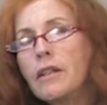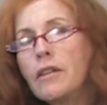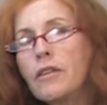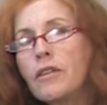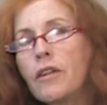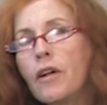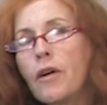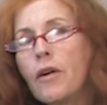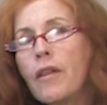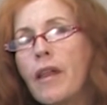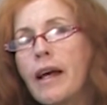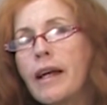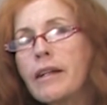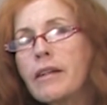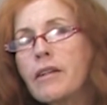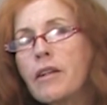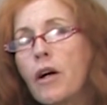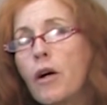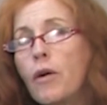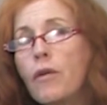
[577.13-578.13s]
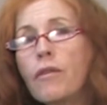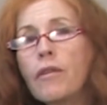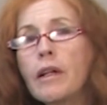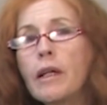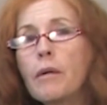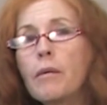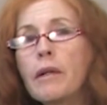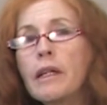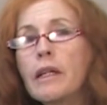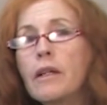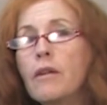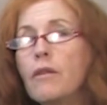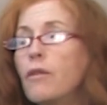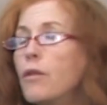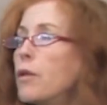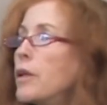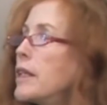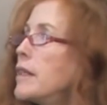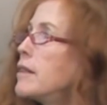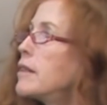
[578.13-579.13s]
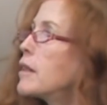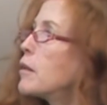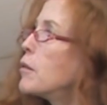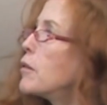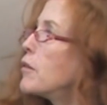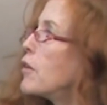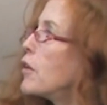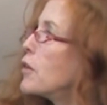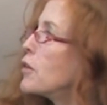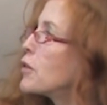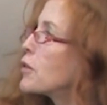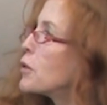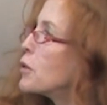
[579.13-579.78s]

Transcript: so that hopefully we can avoid some of those